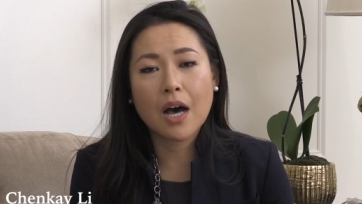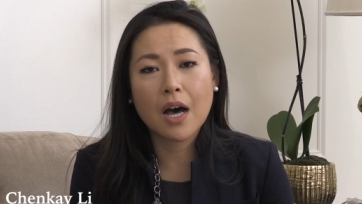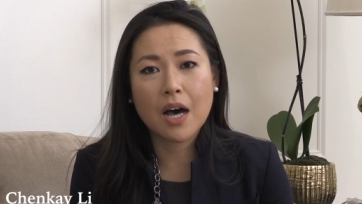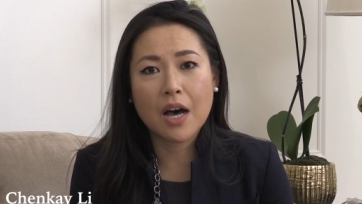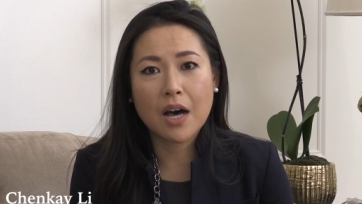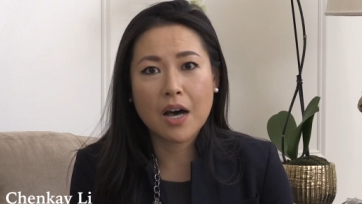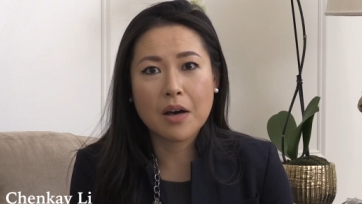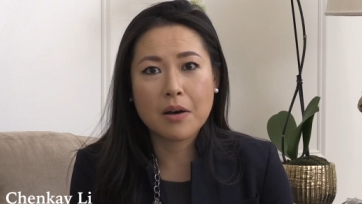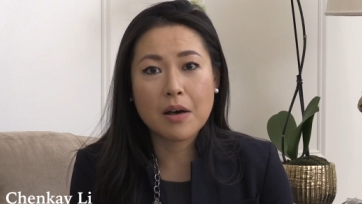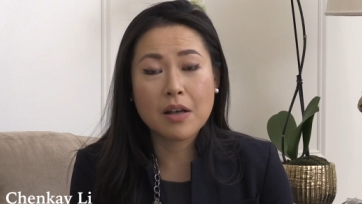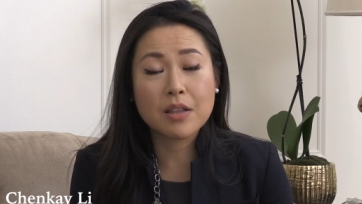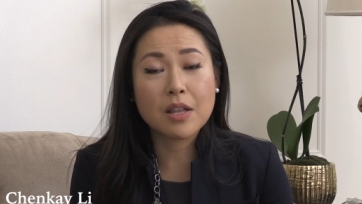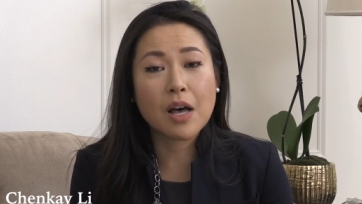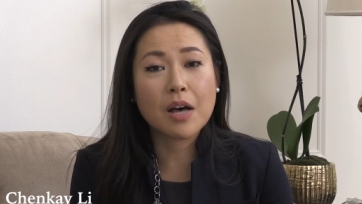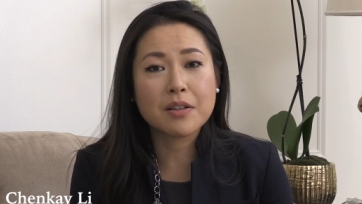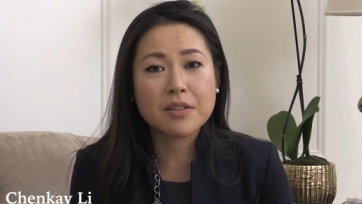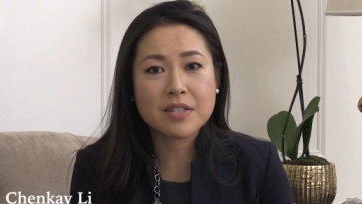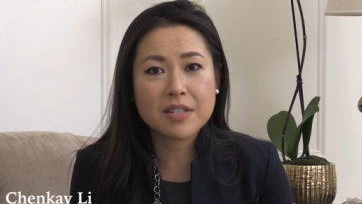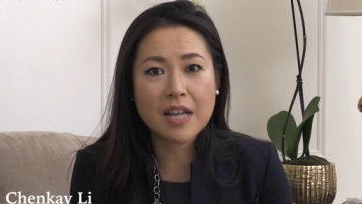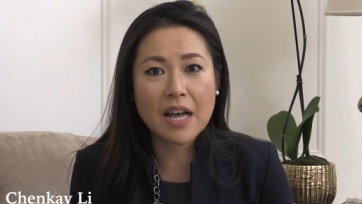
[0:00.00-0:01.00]

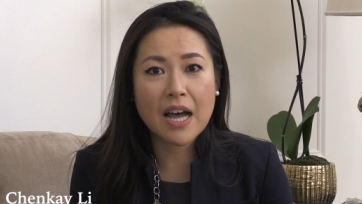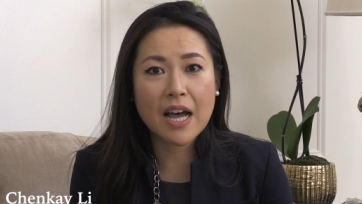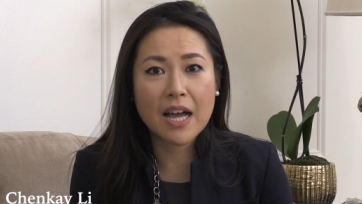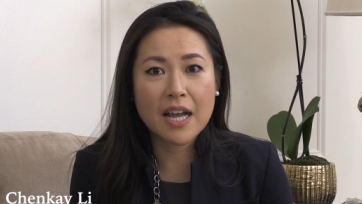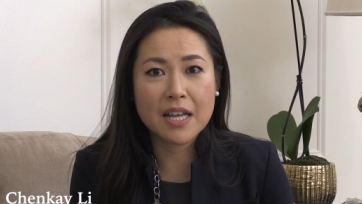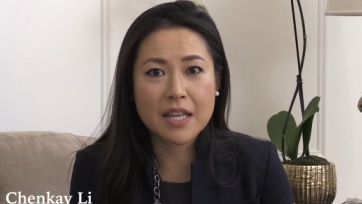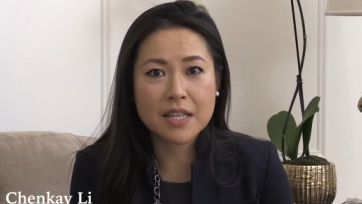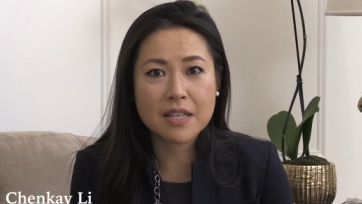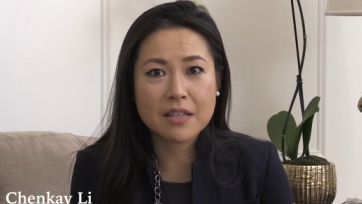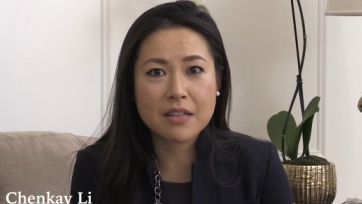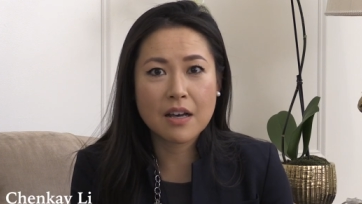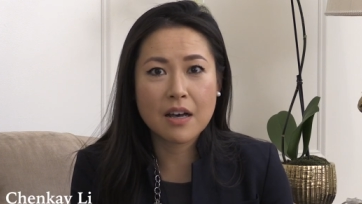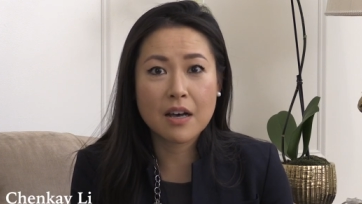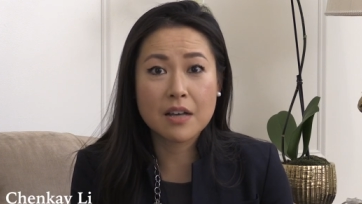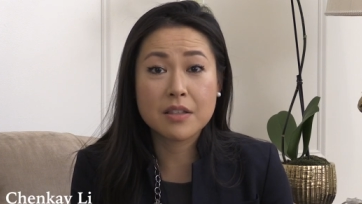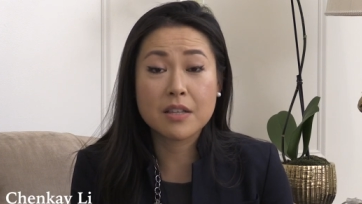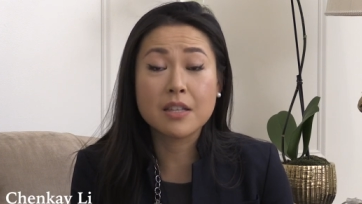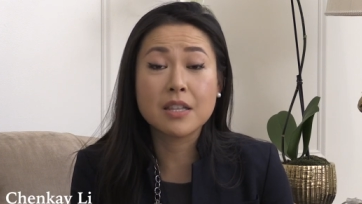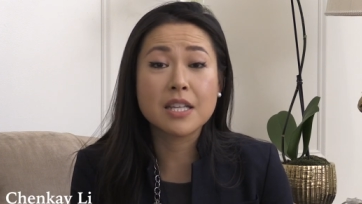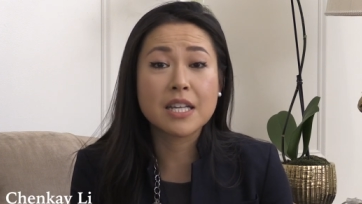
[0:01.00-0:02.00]
Alongside
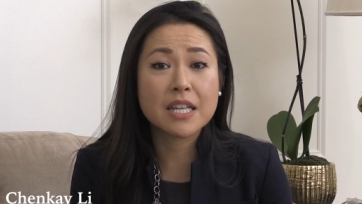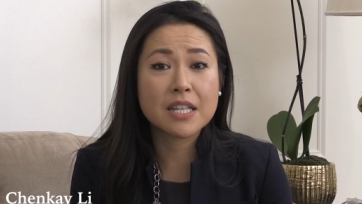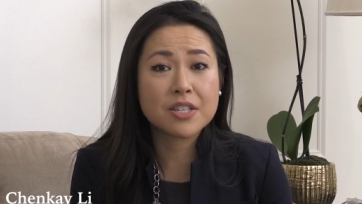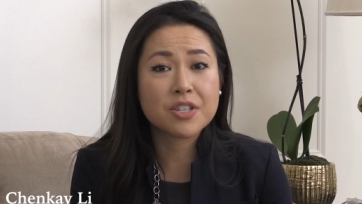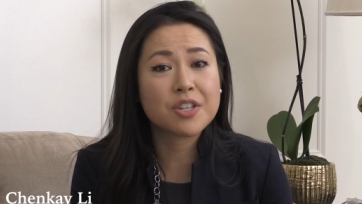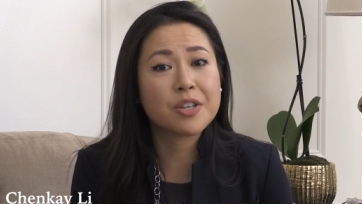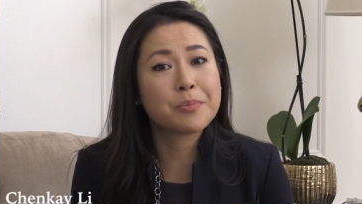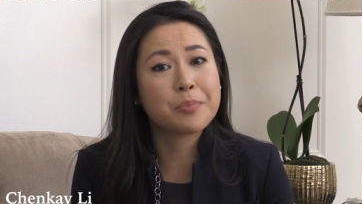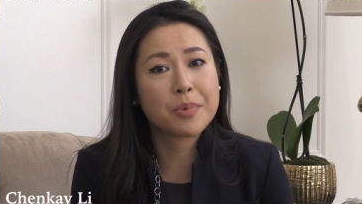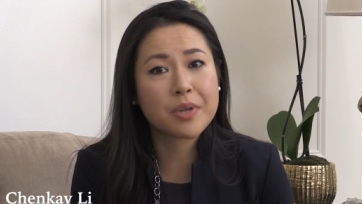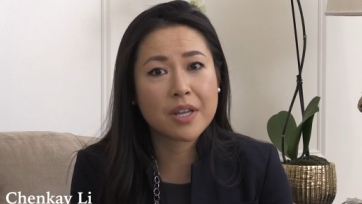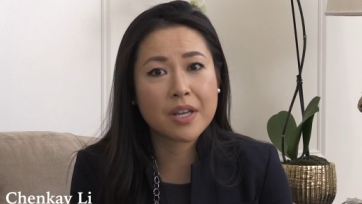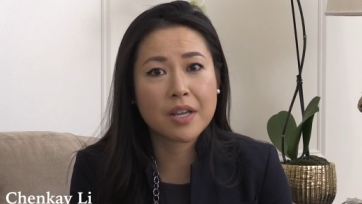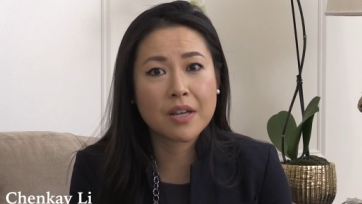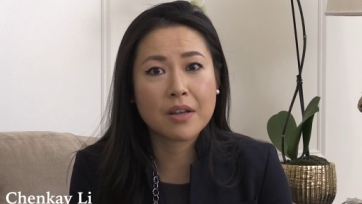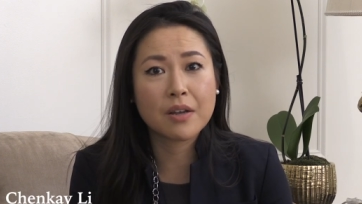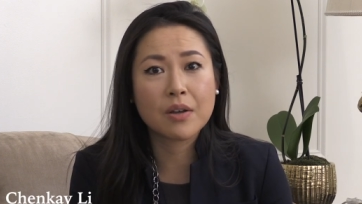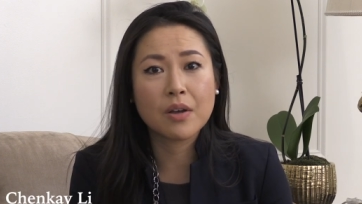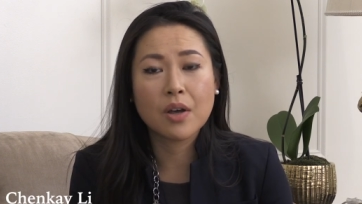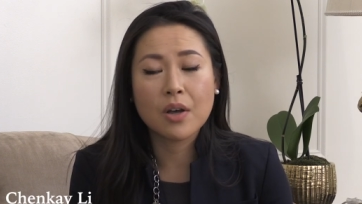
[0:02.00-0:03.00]
the lead
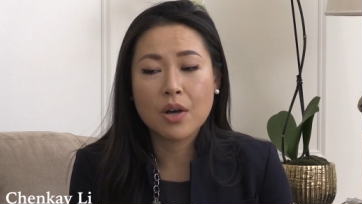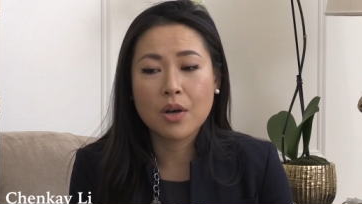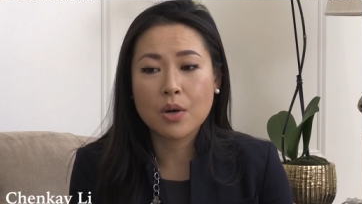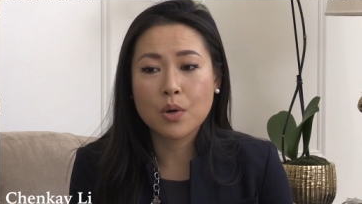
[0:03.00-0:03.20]
GP